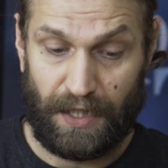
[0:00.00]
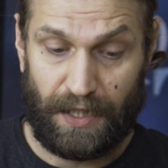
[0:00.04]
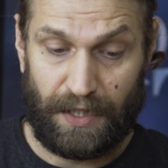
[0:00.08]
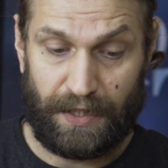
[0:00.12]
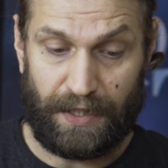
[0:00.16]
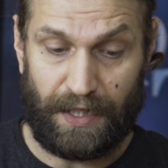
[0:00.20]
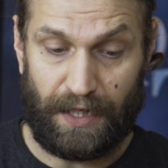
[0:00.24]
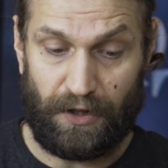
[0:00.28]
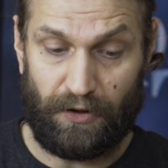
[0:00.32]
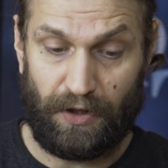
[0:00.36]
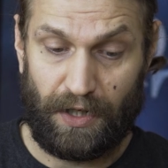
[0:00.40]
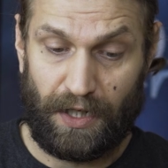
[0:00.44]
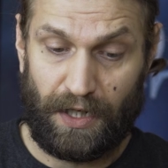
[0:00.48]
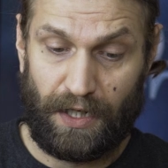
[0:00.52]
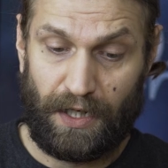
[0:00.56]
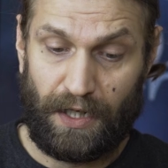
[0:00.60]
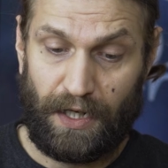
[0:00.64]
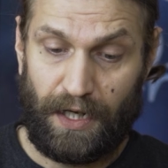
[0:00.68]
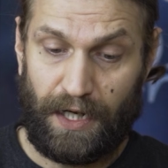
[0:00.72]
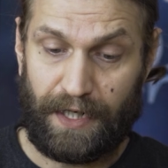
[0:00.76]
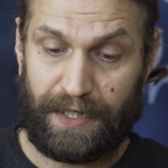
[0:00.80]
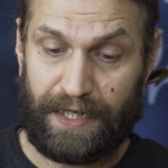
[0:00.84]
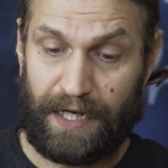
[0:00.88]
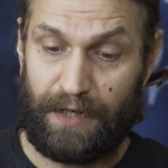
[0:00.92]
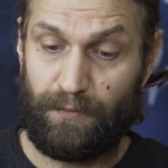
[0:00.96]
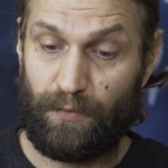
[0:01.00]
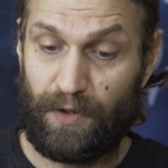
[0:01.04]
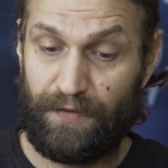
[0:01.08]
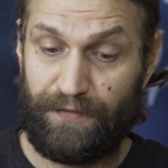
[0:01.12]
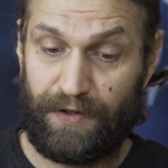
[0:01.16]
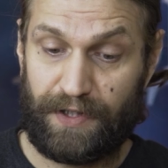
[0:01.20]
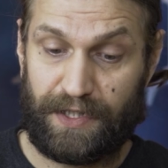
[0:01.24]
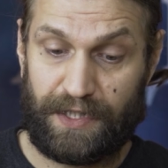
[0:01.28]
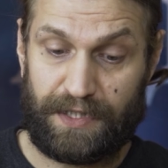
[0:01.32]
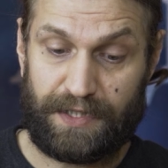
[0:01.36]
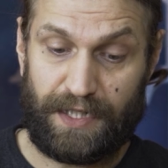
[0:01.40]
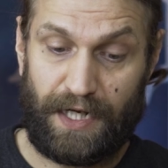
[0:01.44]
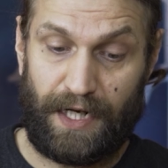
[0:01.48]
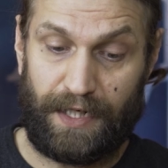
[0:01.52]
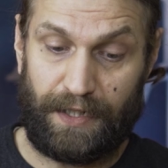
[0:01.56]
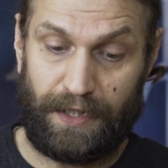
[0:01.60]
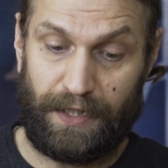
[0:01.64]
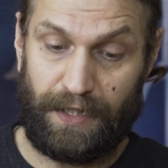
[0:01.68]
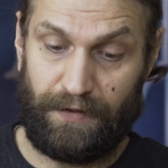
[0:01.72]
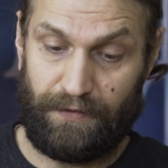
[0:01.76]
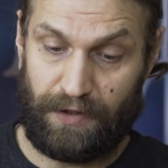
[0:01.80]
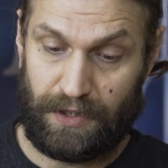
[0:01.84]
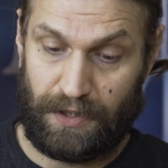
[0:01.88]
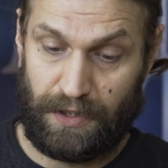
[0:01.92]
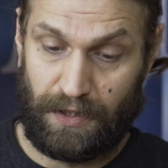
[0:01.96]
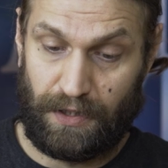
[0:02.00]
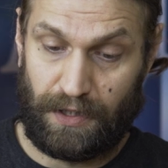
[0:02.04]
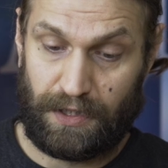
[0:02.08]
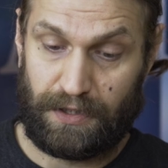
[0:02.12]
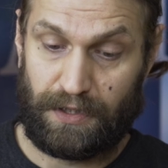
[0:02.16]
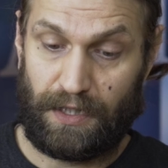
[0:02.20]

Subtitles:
Now, again with the design, another,